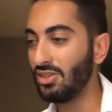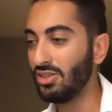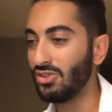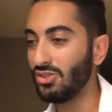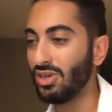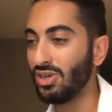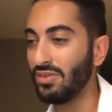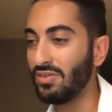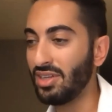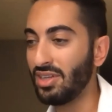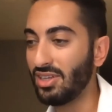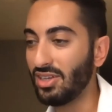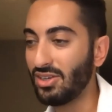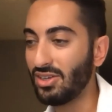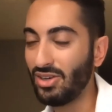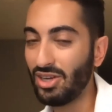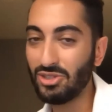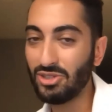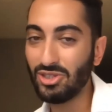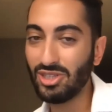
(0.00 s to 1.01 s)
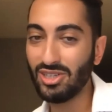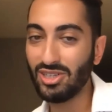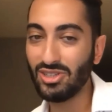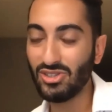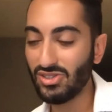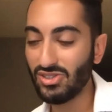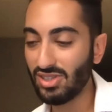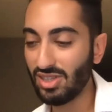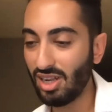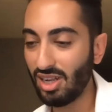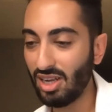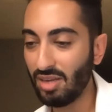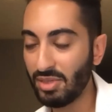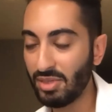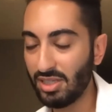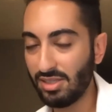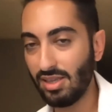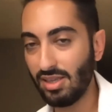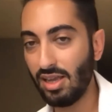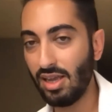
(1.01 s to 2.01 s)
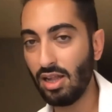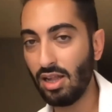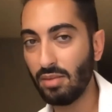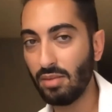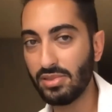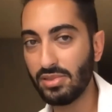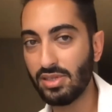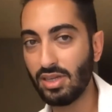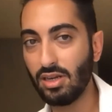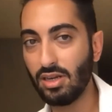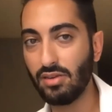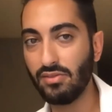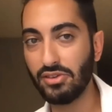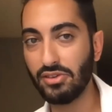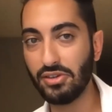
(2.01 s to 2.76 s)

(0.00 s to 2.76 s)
Don't have question, and just let me help set up for you.